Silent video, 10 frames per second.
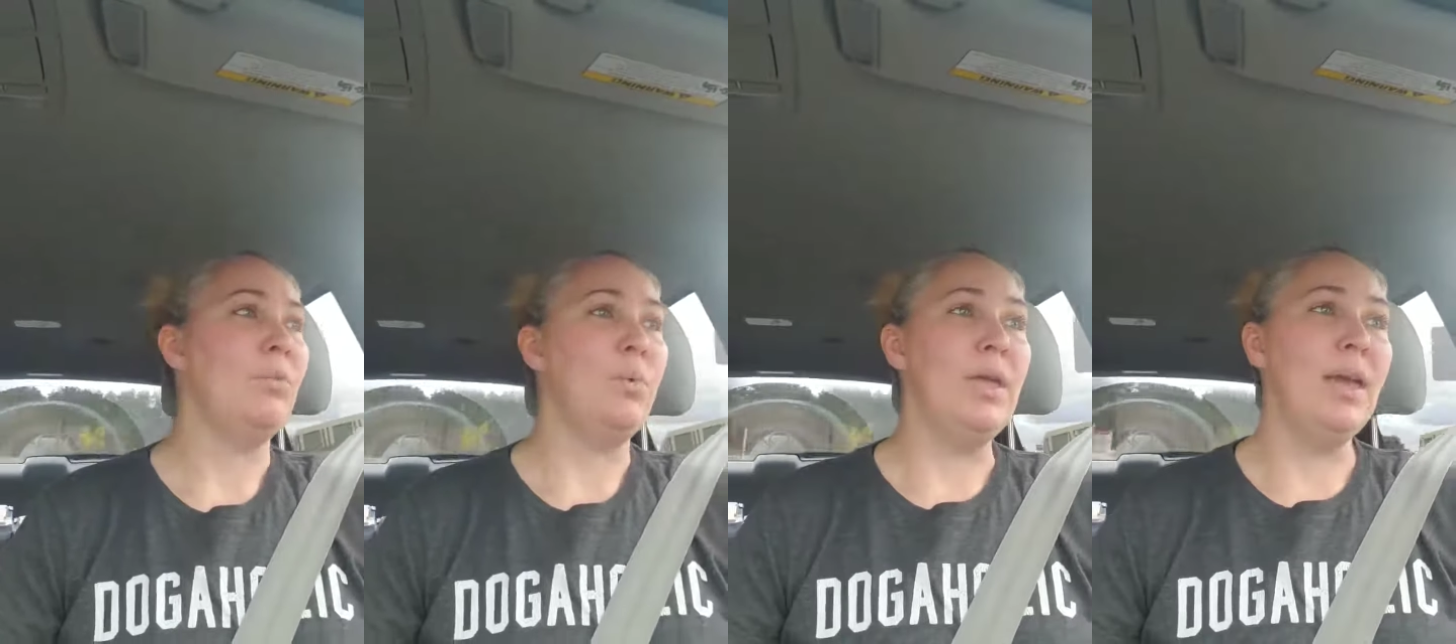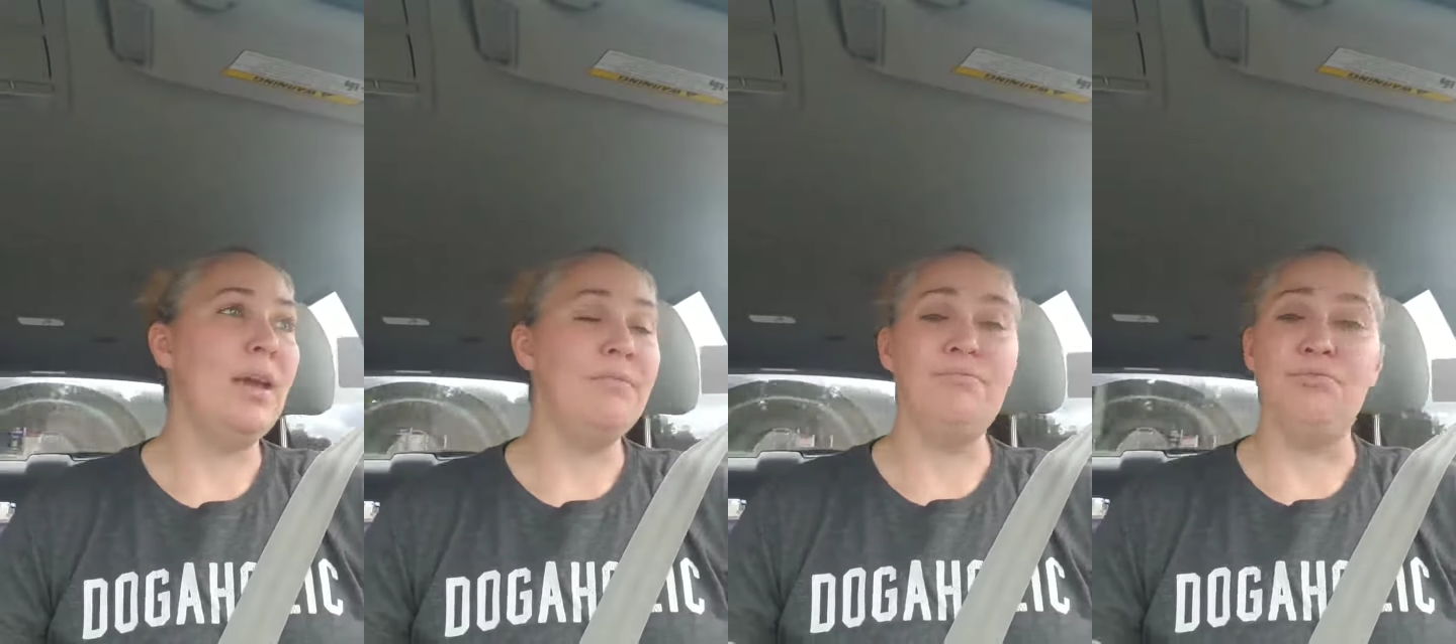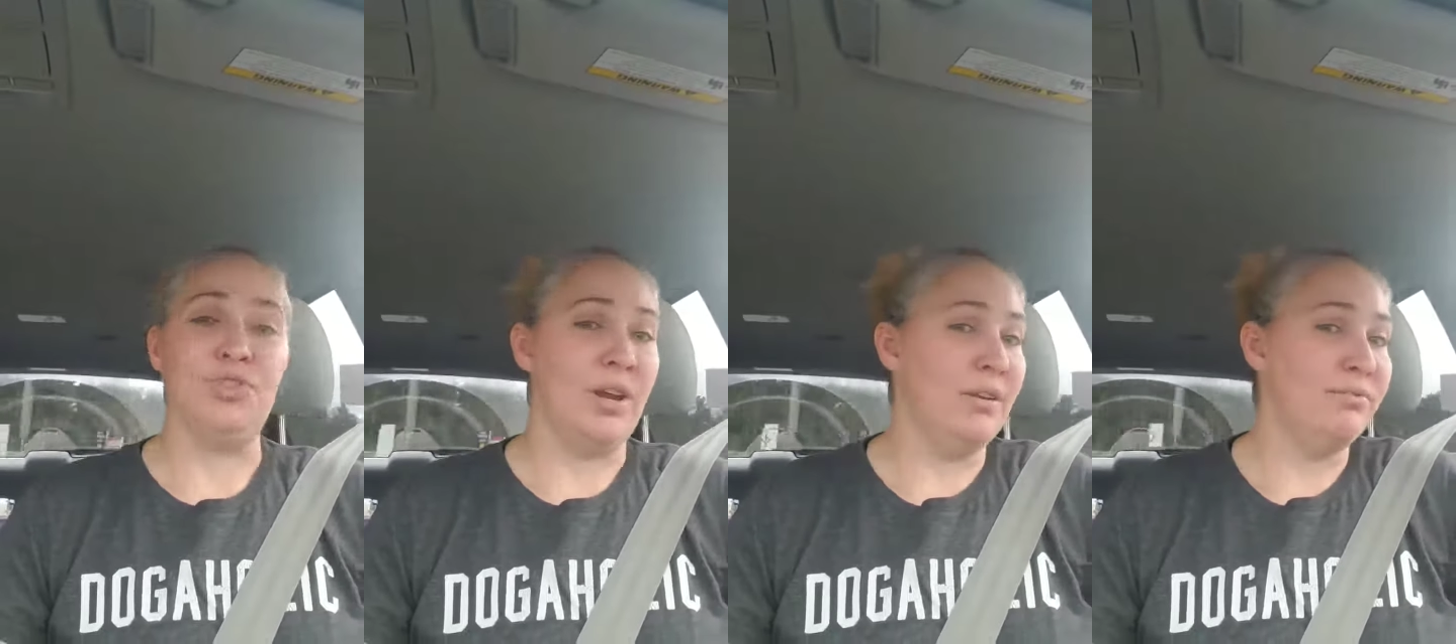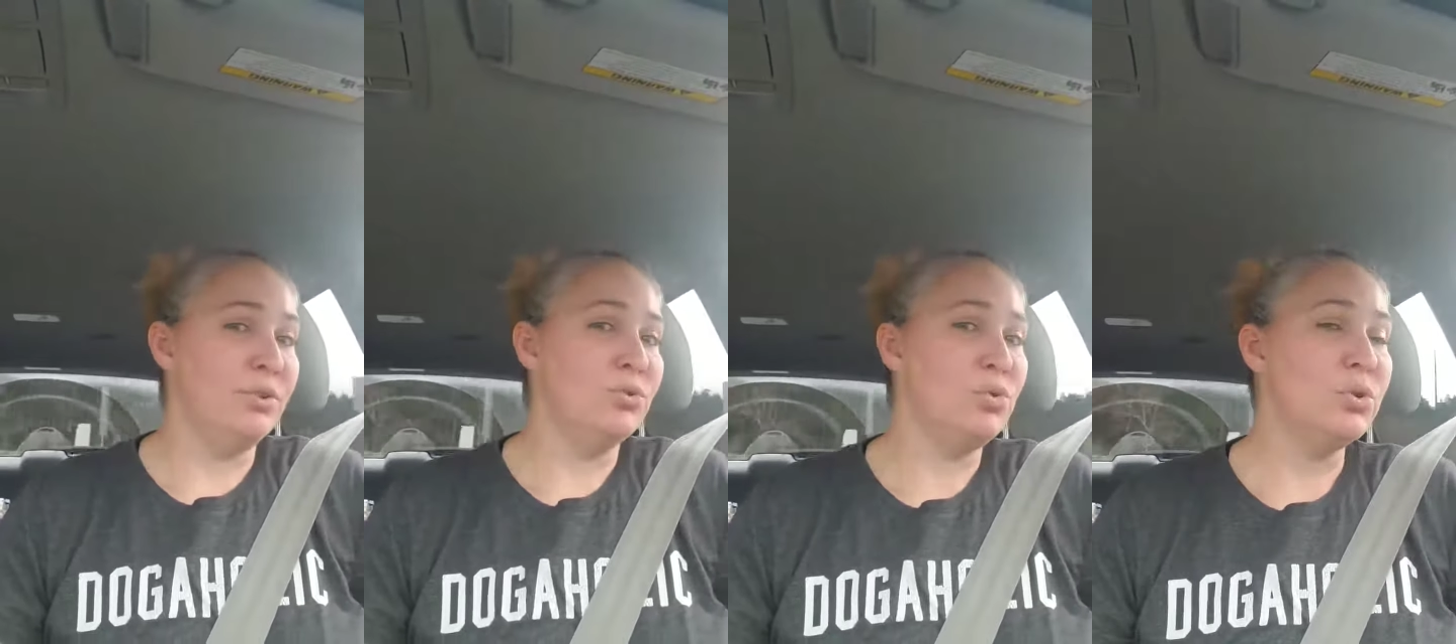And we have
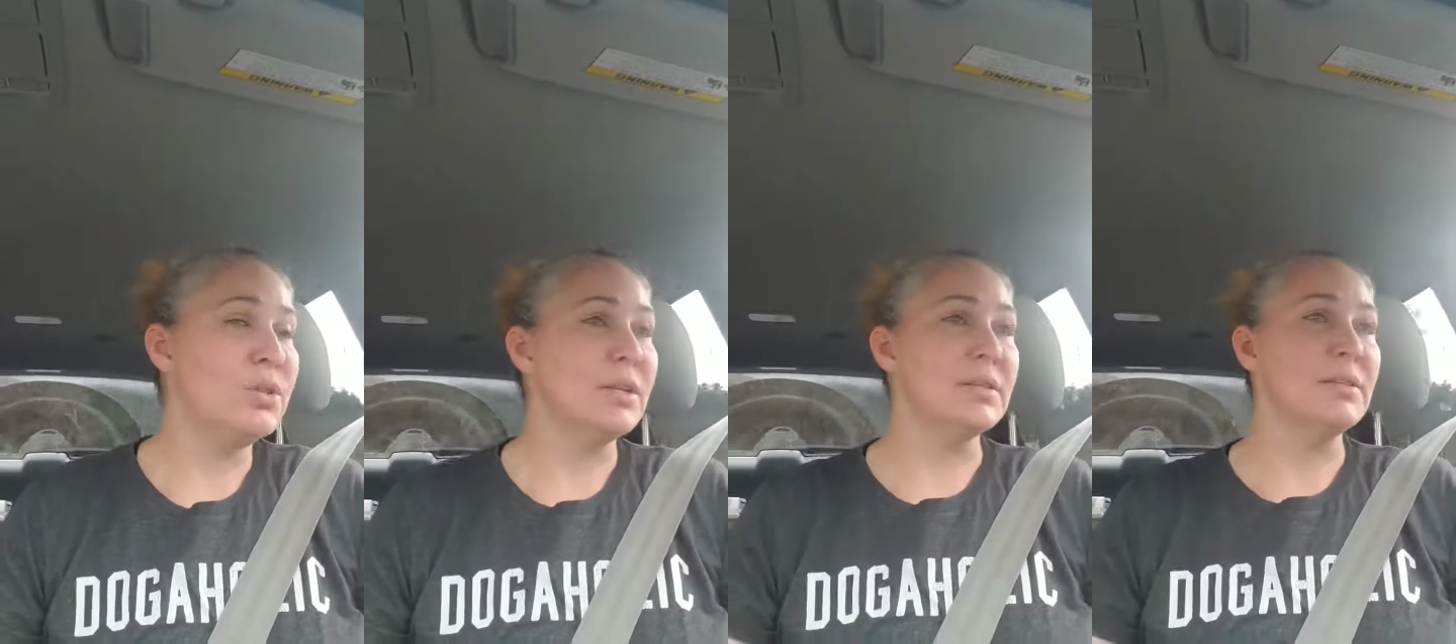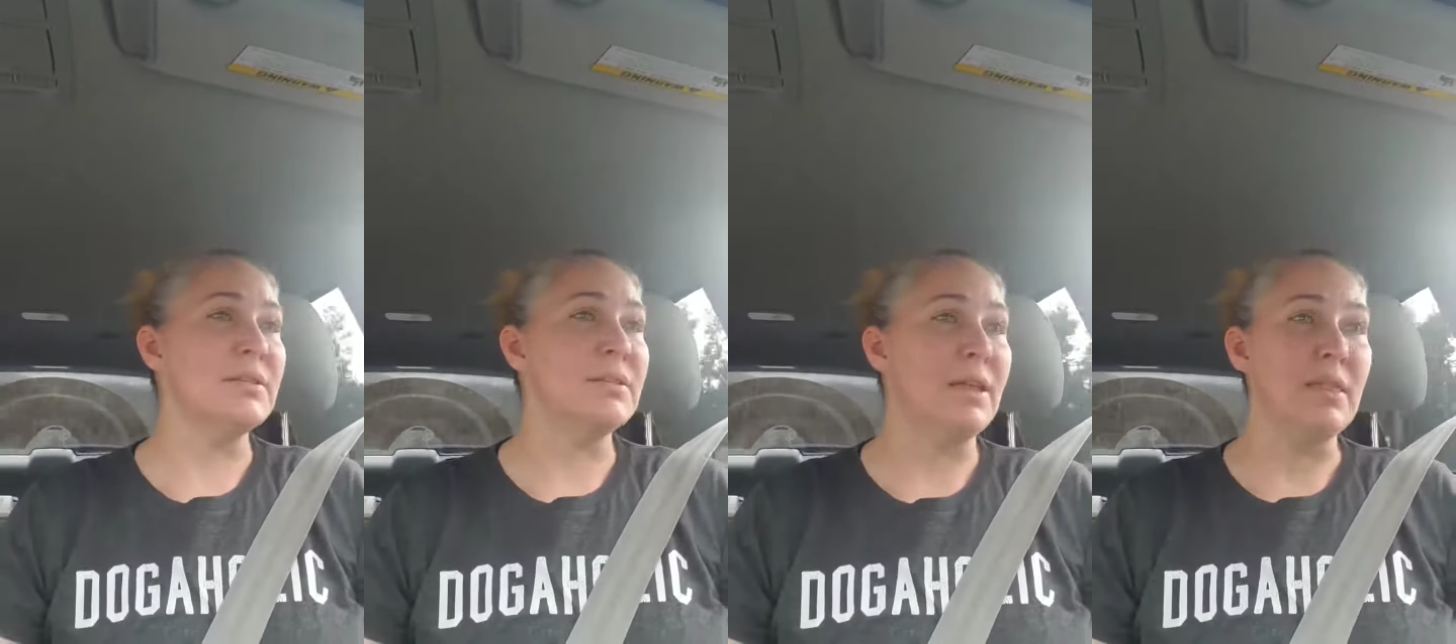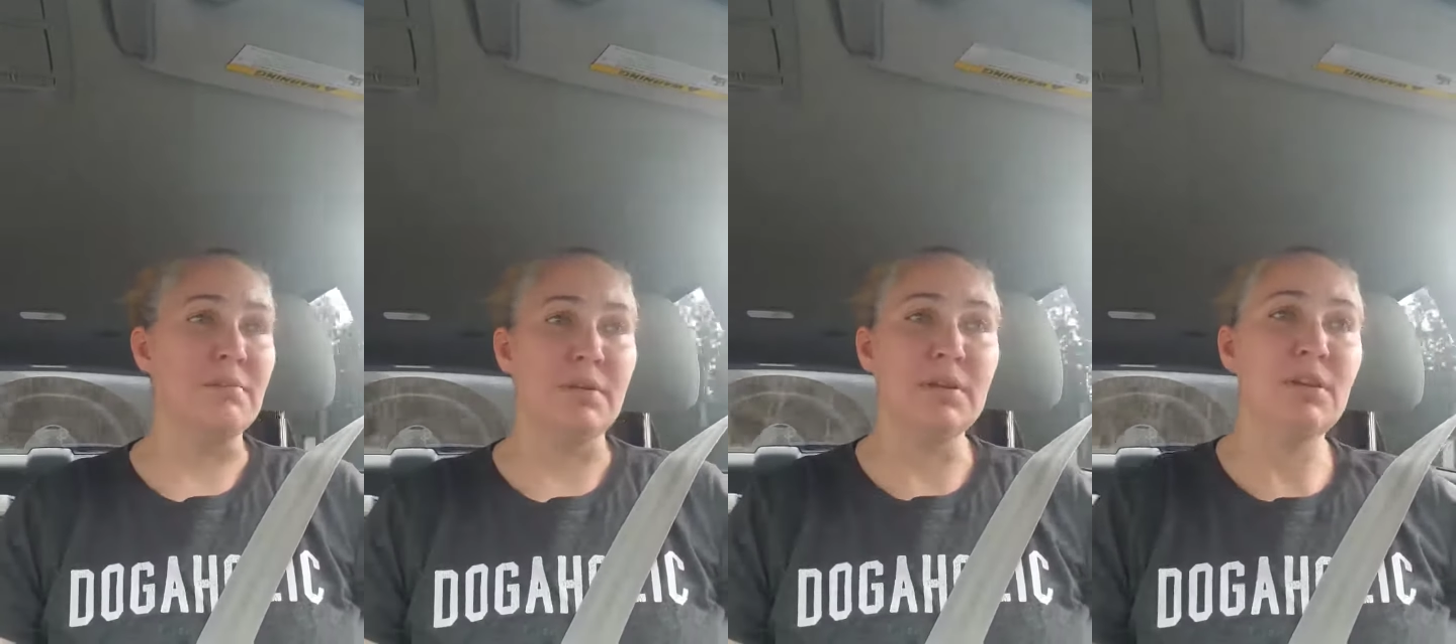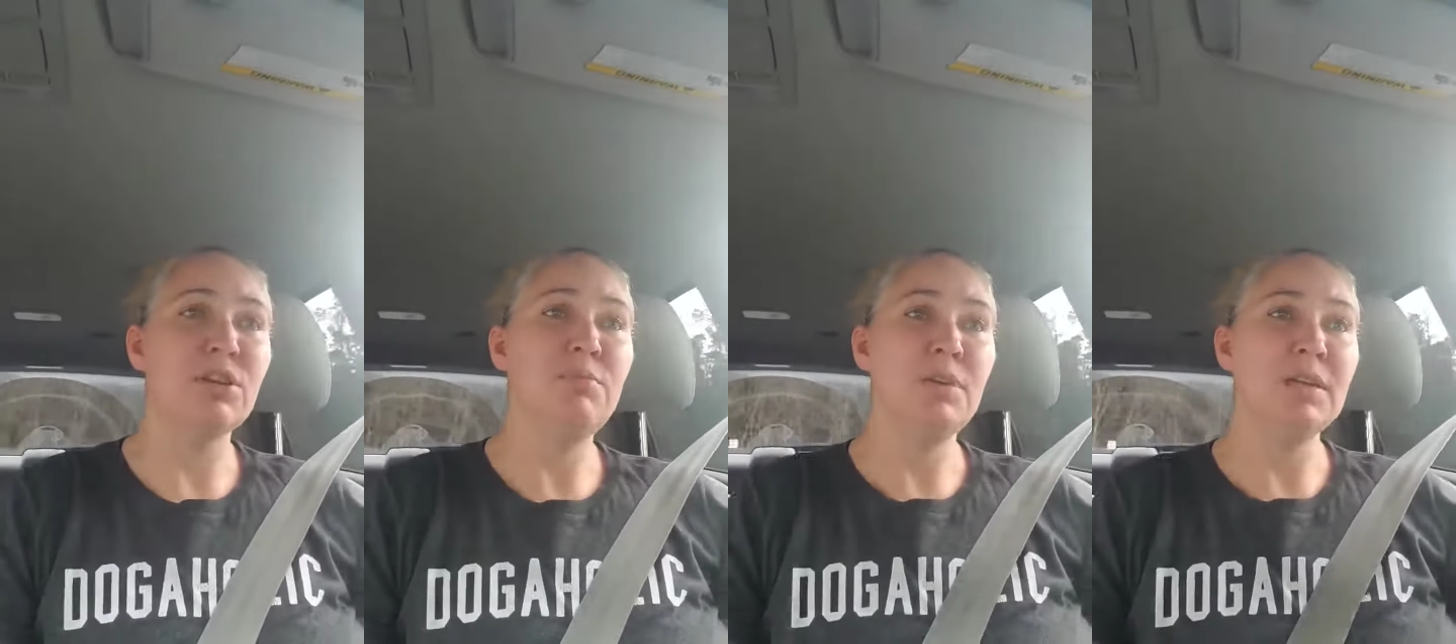giant frontal cortexes and the
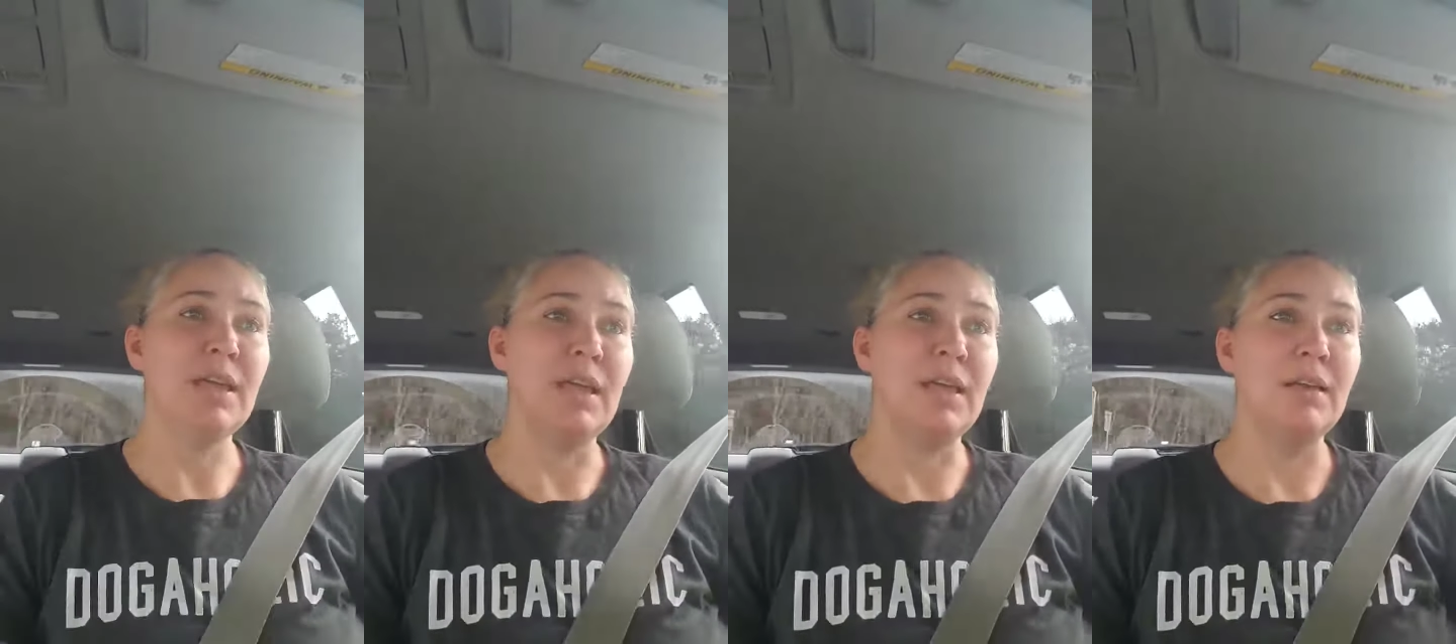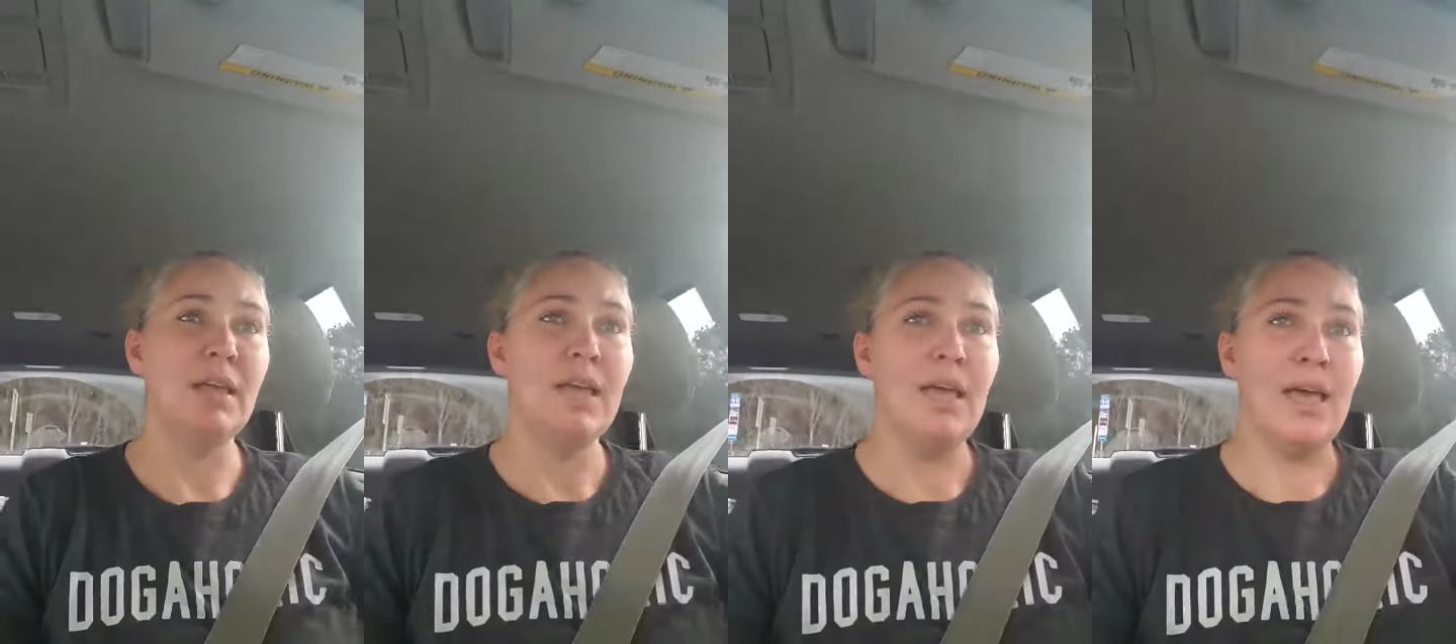ability to communicate.